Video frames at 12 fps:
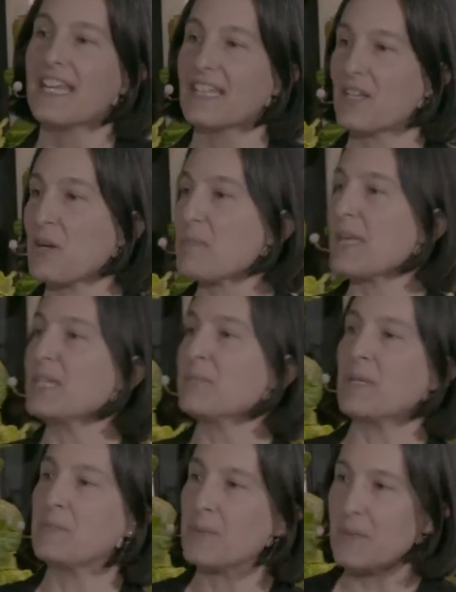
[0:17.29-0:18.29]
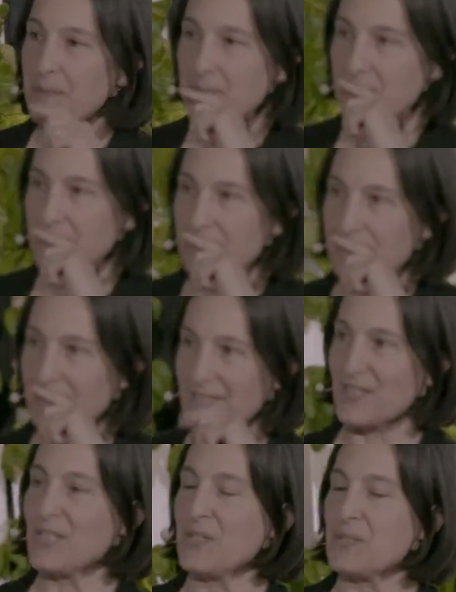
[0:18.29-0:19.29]
there are many people,
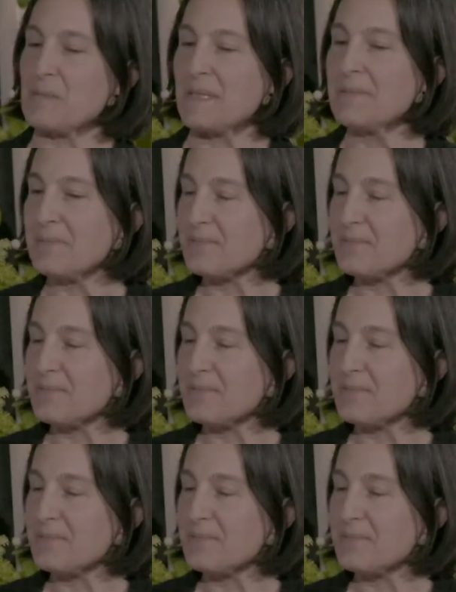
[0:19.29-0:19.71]
excuse me,